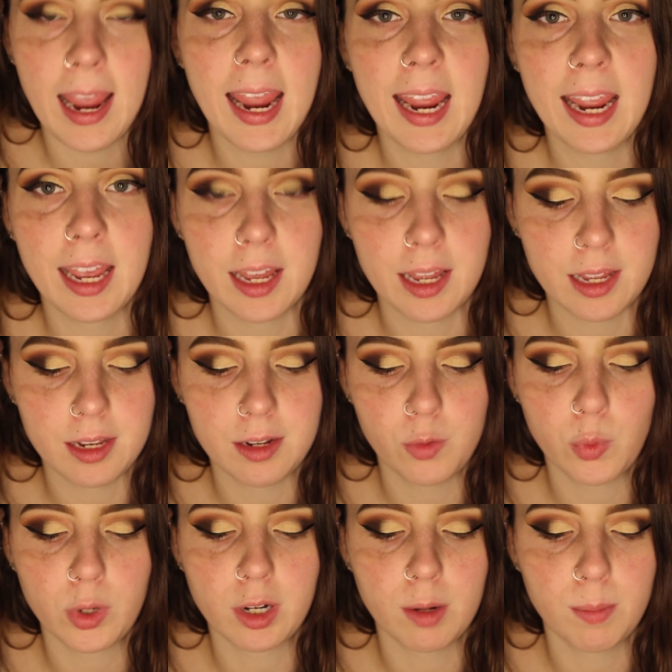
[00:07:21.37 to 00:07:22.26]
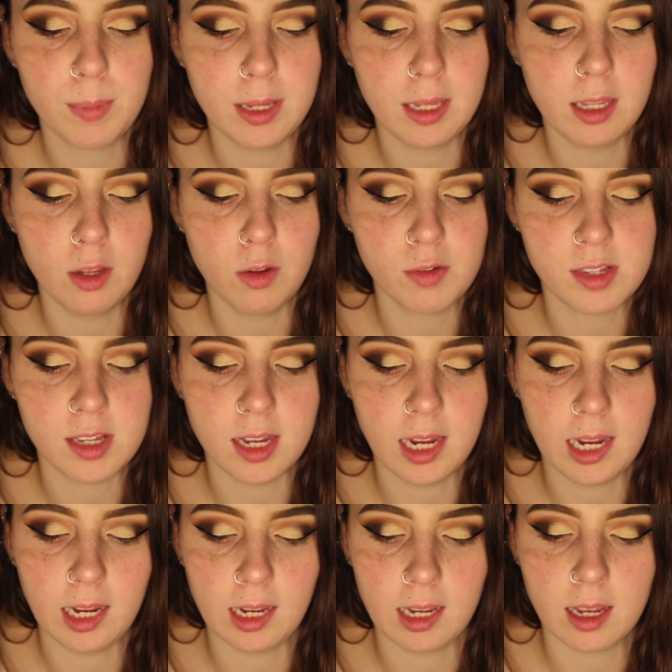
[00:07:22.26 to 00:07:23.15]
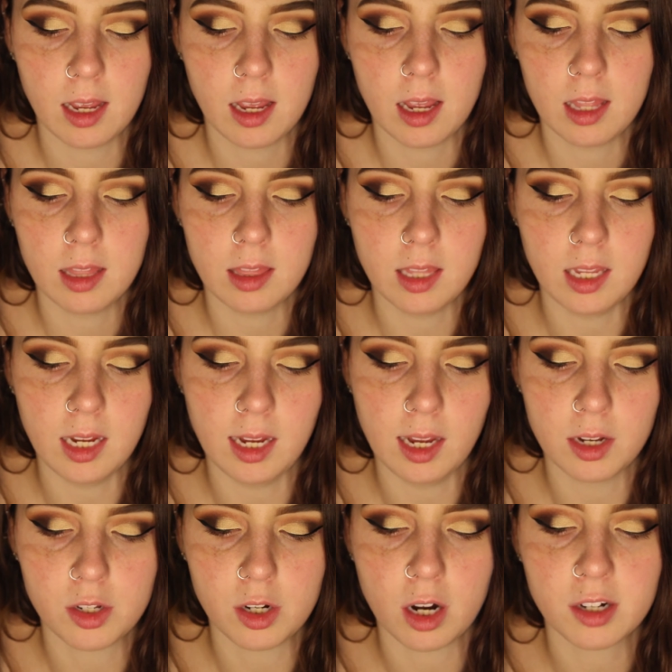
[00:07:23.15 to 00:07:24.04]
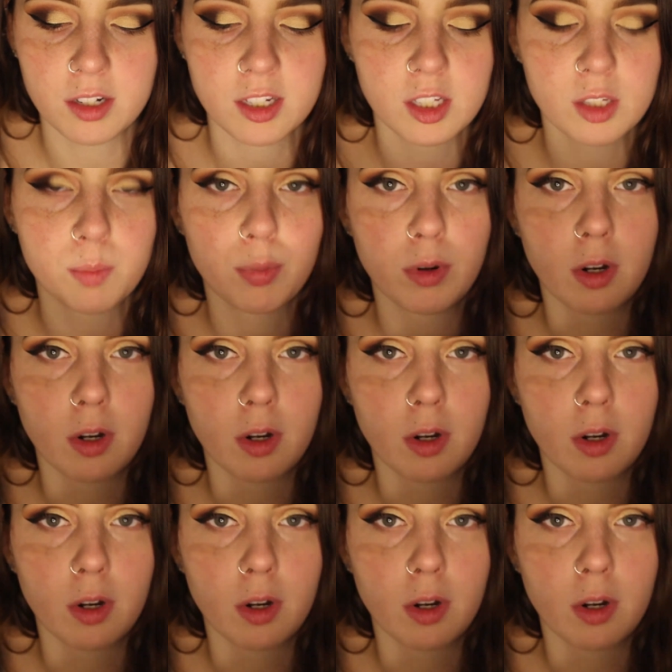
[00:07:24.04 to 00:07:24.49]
and we're going to be using the Tarteist